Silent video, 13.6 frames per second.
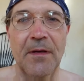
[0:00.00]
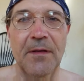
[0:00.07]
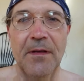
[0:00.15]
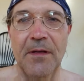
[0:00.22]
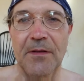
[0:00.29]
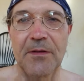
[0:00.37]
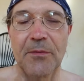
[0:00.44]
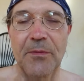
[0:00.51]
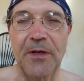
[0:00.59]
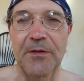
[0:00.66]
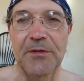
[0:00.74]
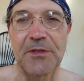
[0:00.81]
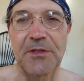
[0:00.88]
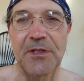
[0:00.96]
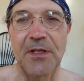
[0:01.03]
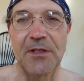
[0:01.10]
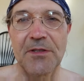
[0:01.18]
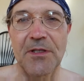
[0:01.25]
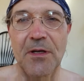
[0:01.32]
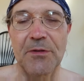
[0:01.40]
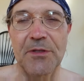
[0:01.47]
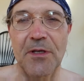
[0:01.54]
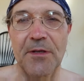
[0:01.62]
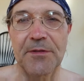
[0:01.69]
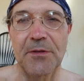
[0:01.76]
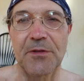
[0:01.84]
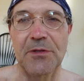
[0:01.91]
now that the weather's changed, I was
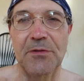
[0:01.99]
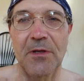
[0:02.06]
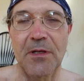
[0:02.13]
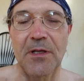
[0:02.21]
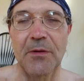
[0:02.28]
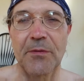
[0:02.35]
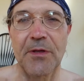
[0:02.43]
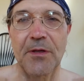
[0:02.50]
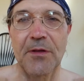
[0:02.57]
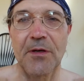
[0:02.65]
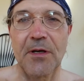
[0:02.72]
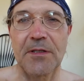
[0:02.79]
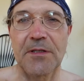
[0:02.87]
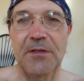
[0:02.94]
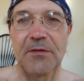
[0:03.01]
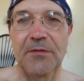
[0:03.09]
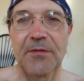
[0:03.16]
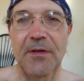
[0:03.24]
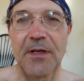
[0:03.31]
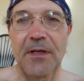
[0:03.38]
also struggling with the thoughts of,